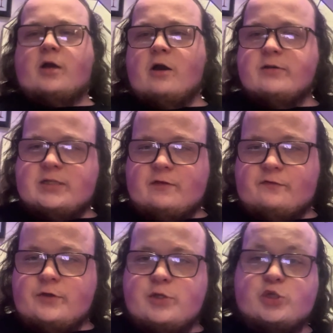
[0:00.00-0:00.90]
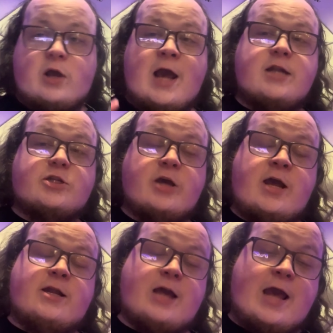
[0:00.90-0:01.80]
it goes in the future. And
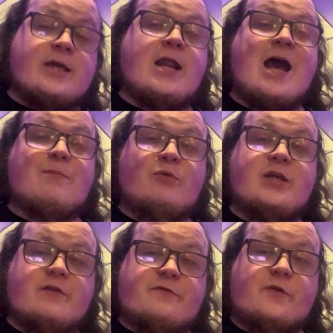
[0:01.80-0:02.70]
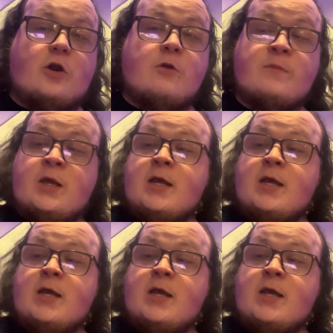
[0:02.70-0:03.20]
and I can happily confirm